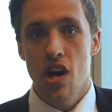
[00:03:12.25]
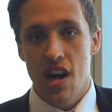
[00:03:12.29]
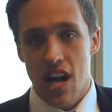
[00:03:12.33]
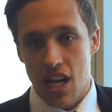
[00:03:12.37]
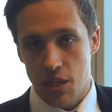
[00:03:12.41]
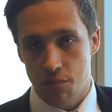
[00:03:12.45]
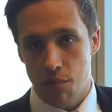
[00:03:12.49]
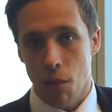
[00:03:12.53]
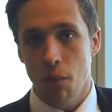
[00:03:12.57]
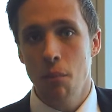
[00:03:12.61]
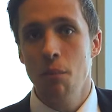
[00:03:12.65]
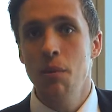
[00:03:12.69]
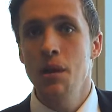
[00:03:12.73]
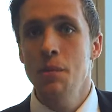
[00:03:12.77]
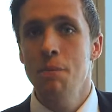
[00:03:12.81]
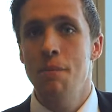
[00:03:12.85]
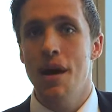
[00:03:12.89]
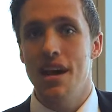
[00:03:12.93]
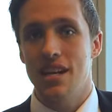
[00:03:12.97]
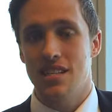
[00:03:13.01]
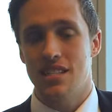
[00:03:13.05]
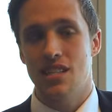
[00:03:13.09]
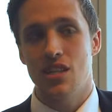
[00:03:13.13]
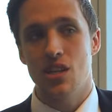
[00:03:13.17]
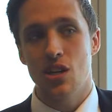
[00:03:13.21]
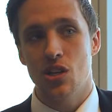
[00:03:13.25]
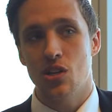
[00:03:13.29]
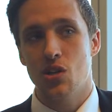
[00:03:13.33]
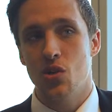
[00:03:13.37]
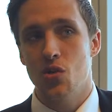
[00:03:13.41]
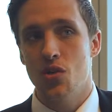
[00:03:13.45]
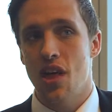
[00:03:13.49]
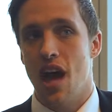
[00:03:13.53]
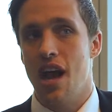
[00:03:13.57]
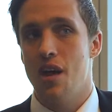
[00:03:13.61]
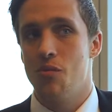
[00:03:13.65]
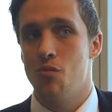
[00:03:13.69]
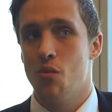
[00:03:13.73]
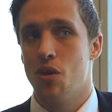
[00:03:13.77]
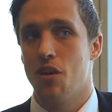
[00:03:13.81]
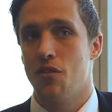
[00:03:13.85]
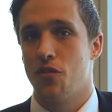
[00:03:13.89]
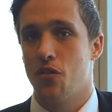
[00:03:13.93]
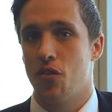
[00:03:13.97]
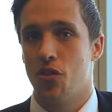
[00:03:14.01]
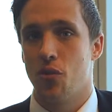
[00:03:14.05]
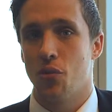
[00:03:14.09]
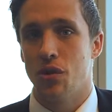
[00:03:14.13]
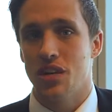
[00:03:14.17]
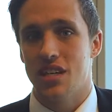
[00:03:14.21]
it's probably best that you do that in one of
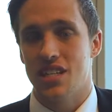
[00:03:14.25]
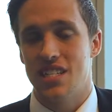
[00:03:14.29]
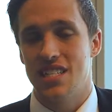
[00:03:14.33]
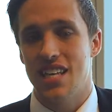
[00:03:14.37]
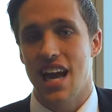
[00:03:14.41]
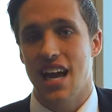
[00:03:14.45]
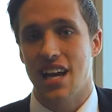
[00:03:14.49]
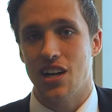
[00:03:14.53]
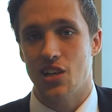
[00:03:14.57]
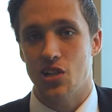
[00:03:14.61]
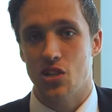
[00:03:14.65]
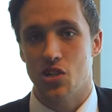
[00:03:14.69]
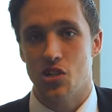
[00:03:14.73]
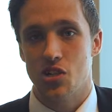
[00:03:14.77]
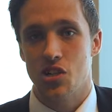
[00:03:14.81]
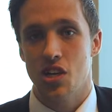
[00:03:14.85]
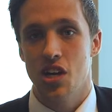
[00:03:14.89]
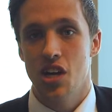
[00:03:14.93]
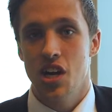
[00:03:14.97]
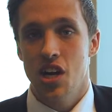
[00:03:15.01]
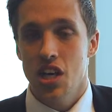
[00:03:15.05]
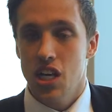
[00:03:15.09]
three sectors.